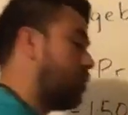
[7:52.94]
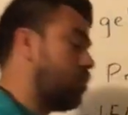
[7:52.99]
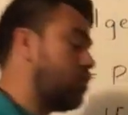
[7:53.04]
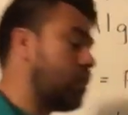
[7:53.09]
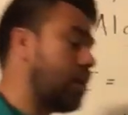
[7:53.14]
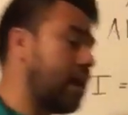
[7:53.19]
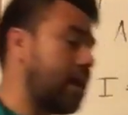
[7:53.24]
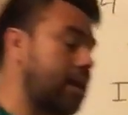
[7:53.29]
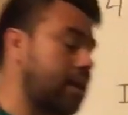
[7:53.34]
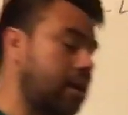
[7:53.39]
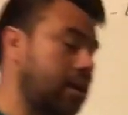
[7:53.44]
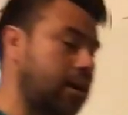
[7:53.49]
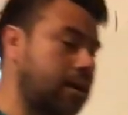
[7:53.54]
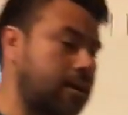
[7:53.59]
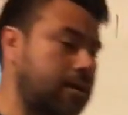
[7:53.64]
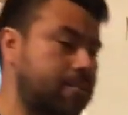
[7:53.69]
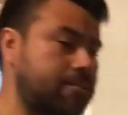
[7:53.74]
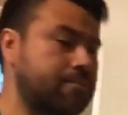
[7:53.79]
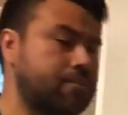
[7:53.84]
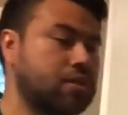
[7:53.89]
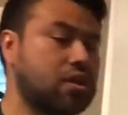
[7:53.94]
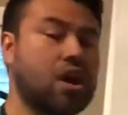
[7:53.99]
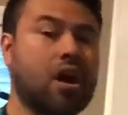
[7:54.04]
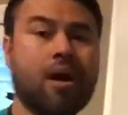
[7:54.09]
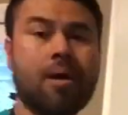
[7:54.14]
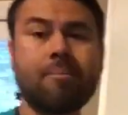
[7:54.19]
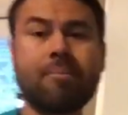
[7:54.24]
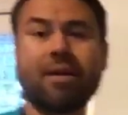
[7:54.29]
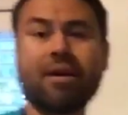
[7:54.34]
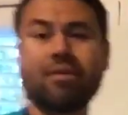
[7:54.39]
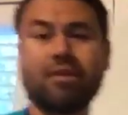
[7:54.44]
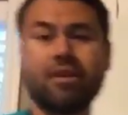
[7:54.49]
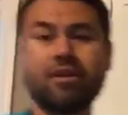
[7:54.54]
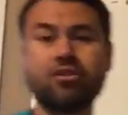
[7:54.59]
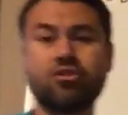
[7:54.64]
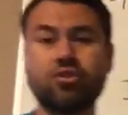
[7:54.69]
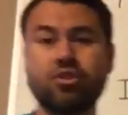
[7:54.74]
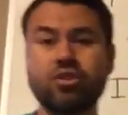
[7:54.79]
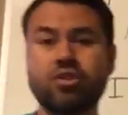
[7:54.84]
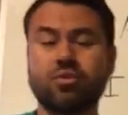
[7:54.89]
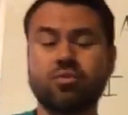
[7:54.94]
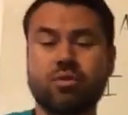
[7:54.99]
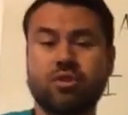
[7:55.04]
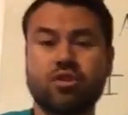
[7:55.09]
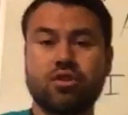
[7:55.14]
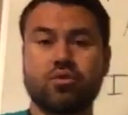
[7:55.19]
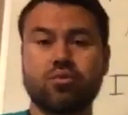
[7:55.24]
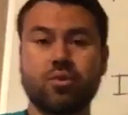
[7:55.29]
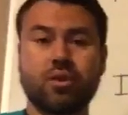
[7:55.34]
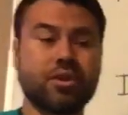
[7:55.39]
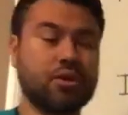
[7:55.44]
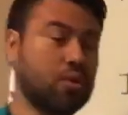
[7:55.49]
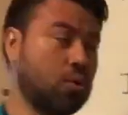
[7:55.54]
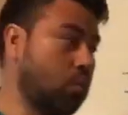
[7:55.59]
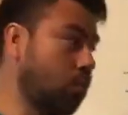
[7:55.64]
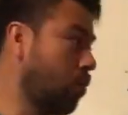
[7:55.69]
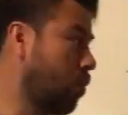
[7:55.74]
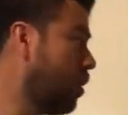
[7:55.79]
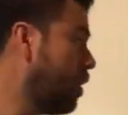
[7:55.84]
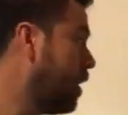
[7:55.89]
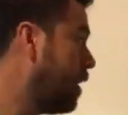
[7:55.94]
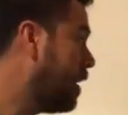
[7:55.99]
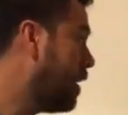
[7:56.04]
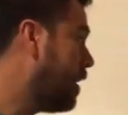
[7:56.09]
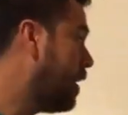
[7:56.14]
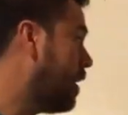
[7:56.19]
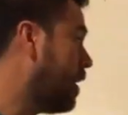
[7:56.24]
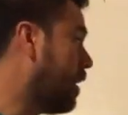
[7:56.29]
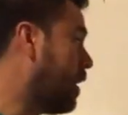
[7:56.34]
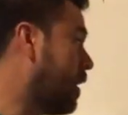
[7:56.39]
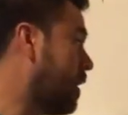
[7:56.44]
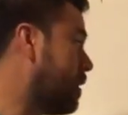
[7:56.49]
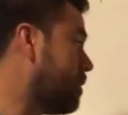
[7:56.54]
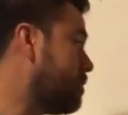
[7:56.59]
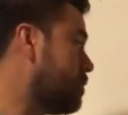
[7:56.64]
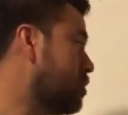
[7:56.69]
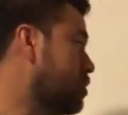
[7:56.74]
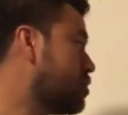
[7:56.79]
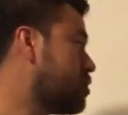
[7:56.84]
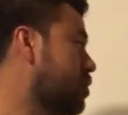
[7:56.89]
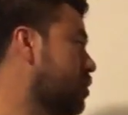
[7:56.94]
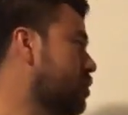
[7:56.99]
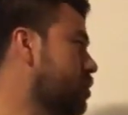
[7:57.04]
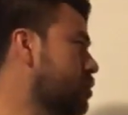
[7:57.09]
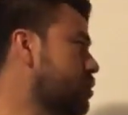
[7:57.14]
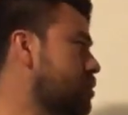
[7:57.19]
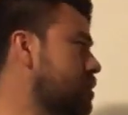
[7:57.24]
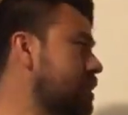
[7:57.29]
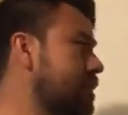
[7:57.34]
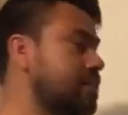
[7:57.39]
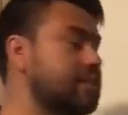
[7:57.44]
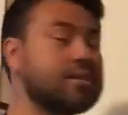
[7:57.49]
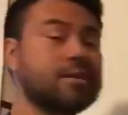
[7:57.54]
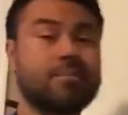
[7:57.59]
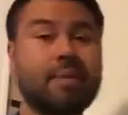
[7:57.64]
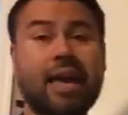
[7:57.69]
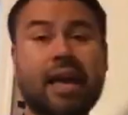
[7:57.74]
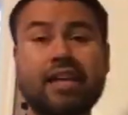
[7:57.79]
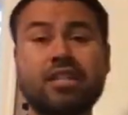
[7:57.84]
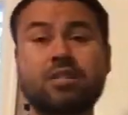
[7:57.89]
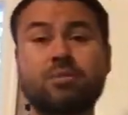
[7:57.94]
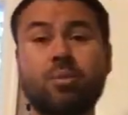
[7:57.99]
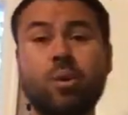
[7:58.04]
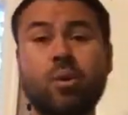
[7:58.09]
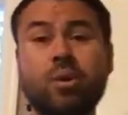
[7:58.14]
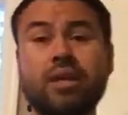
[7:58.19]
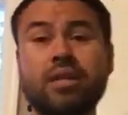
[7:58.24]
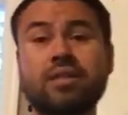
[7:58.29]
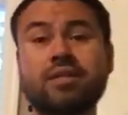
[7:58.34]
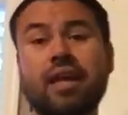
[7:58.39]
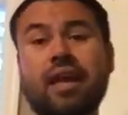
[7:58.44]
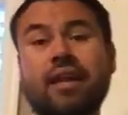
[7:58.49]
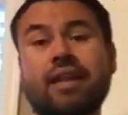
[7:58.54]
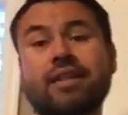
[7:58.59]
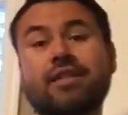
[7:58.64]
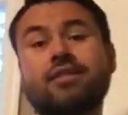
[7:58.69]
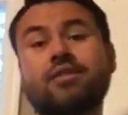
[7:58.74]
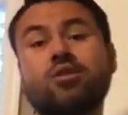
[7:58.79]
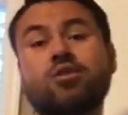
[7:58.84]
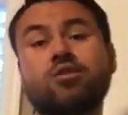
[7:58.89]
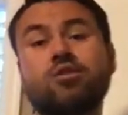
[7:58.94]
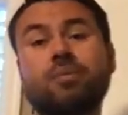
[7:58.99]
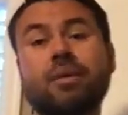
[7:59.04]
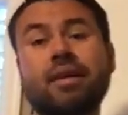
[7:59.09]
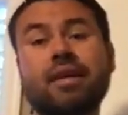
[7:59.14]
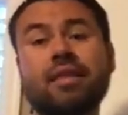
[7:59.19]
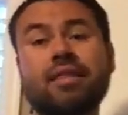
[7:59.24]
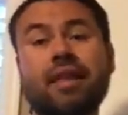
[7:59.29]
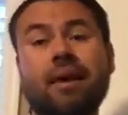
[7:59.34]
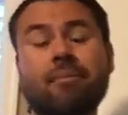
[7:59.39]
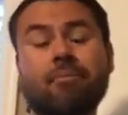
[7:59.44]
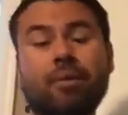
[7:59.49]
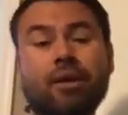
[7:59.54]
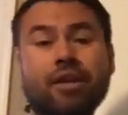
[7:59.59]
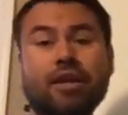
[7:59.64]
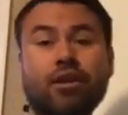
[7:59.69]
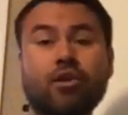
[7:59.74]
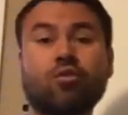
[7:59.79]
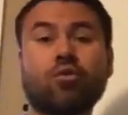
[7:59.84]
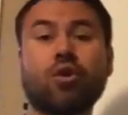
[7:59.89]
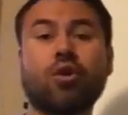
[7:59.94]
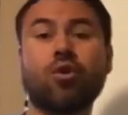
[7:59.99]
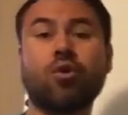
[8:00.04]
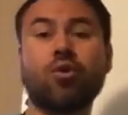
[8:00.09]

you get compound interest, which is really cool, you start using some exponents, and it starts making that money grow